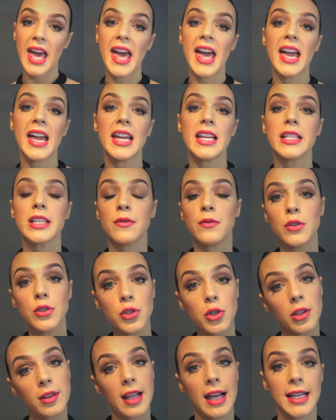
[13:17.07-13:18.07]
And if you
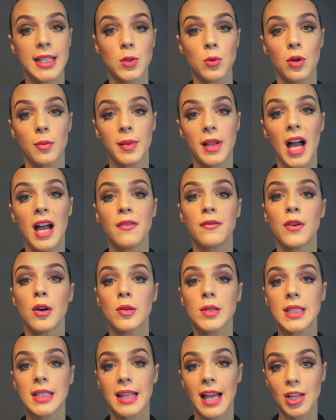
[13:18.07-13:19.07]
do like to apply
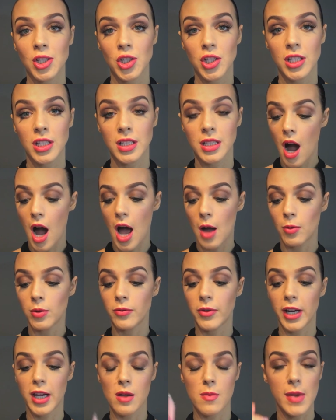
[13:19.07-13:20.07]
false lashes, I would
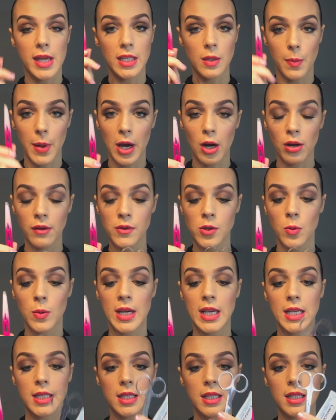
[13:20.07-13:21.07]
recommend a pair of
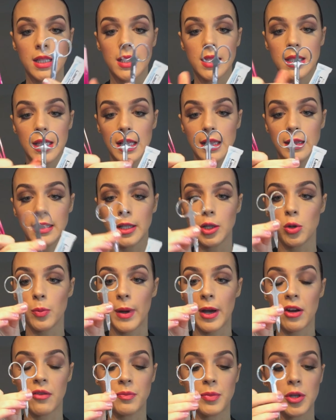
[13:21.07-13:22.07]
tweezers, a little
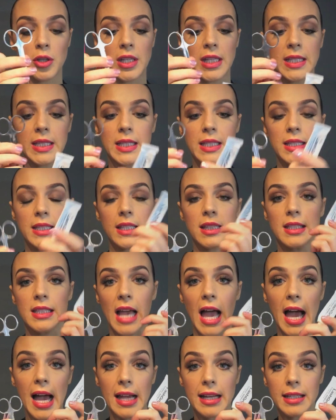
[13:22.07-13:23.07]
pair of beauty scissors,
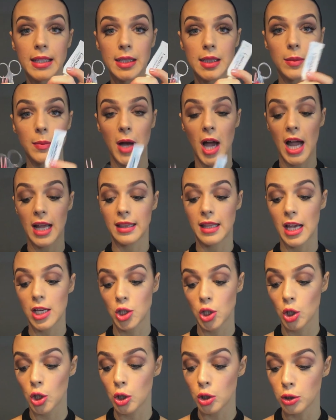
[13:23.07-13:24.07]
and some eyelash
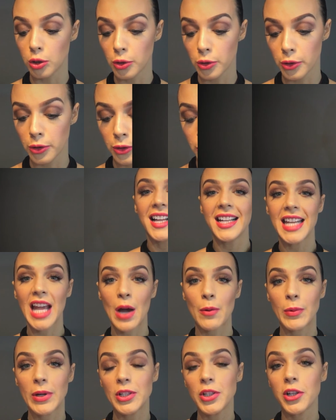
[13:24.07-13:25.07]
glue.
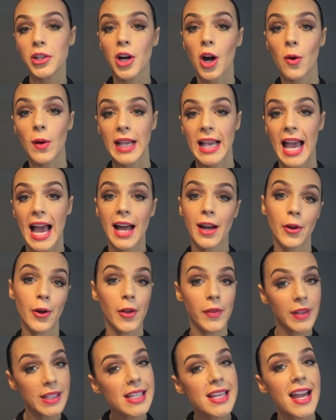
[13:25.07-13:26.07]
Now, when you're going out
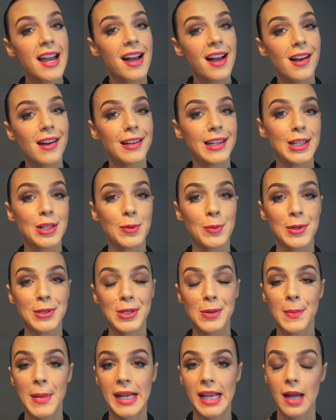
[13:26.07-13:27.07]
on the town and you want
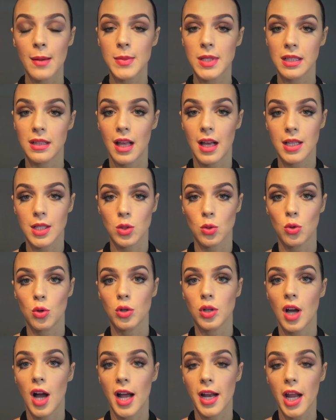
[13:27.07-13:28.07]
your makeup to last all
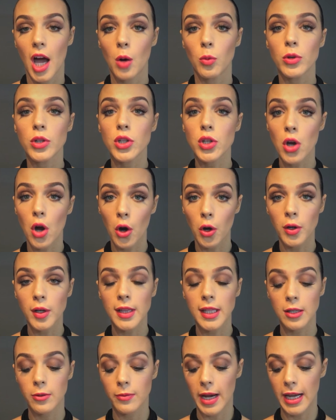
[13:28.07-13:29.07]
night, I would
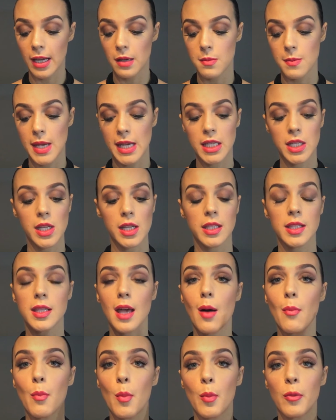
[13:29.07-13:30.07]
totally recommend
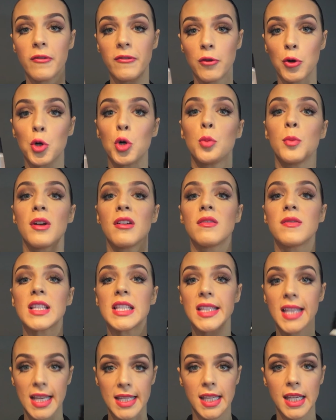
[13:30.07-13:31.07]
some form of
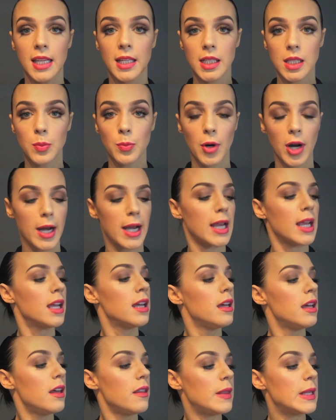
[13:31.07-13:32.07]
setting spray.
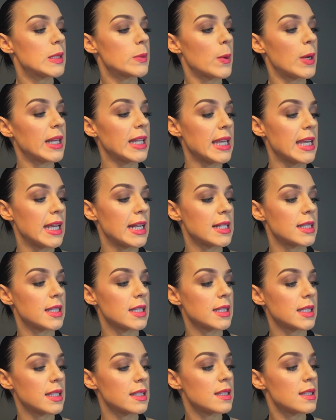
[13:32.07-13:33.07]
This one here is the
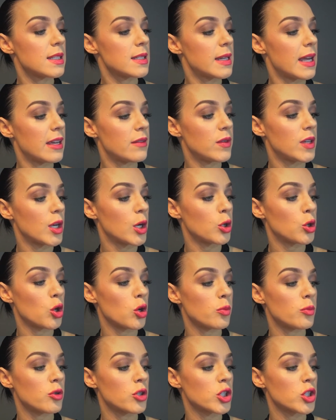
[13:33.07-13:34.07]
Skindinavia No
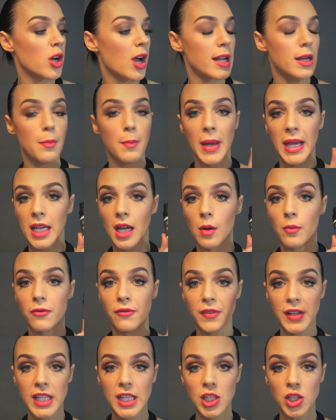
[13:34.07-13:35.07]
More Shine Makeup
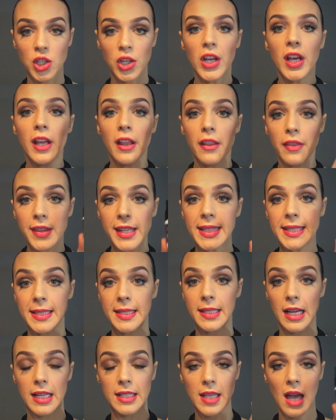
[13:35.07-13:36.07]
Finish. This
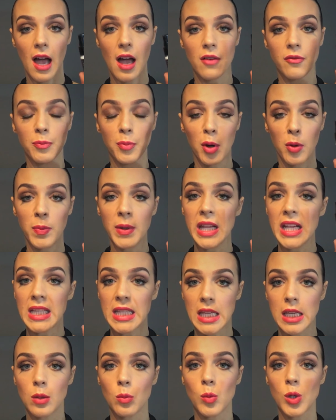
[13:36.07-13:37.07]
does have properties
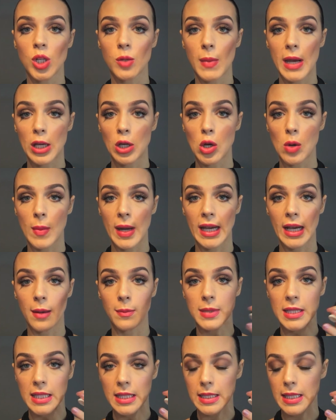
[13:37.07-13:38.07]
in it which make your
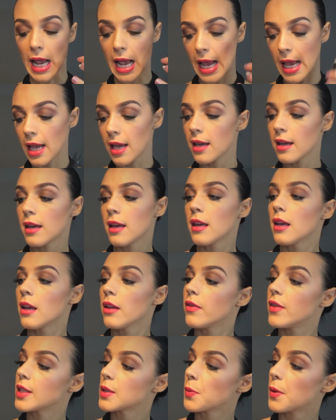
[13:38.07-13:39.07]
makeup stay.
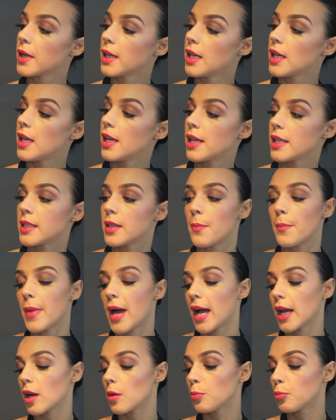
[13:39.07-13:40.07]
This one here is the
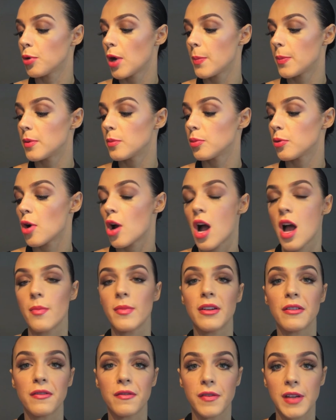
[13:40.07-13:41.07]
MAC Prep and Prime
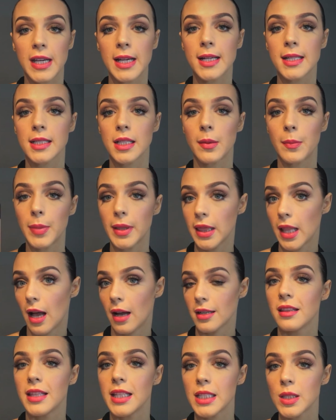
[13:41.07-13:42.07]
Fix Plus.
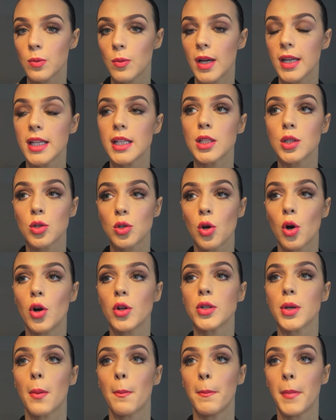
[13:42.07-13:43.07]
This one is
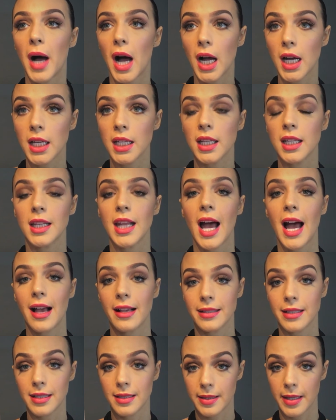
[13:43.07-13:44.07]
not marketed
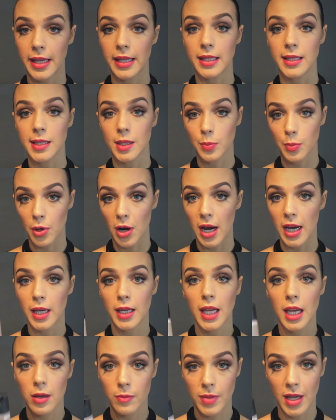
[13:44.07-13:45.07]
as a setting spray.
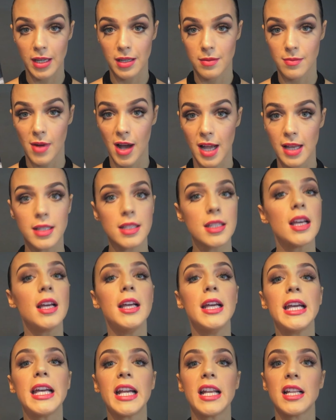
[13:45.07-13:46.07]
Keep that in mind.
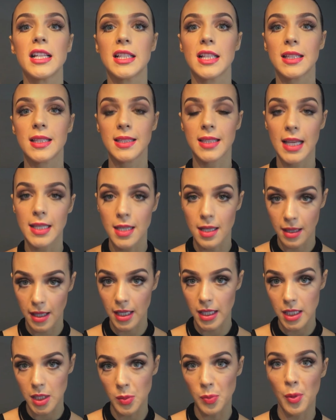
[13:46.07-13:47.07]
It is a
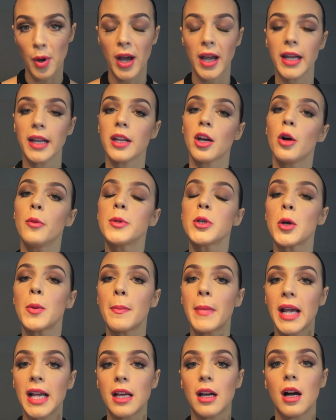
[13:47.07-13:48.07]
settling spray. It helps your
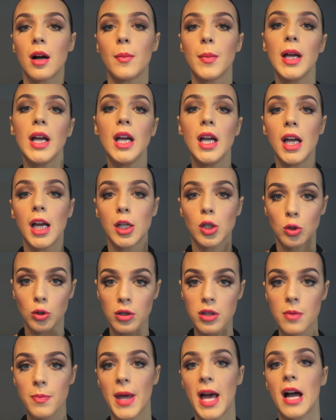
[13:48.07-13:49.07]
makeup and all
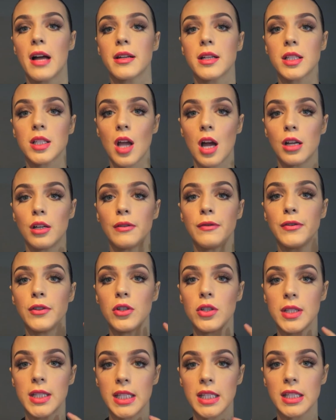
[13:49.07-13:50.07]
the powders kind of
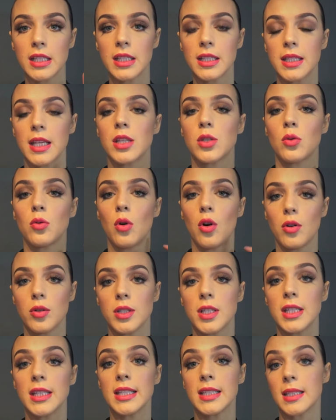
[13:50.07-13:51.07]
fuse in and settle
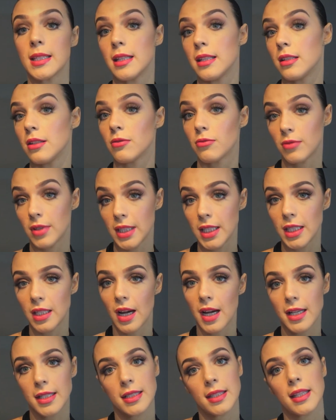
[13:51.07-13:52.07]
onto the skin really
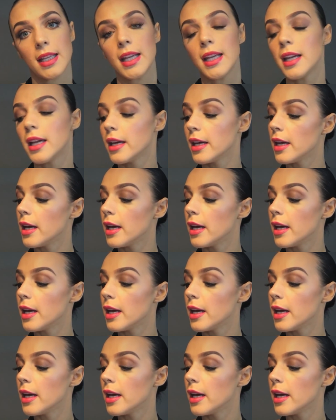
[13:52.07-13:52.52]
nicely.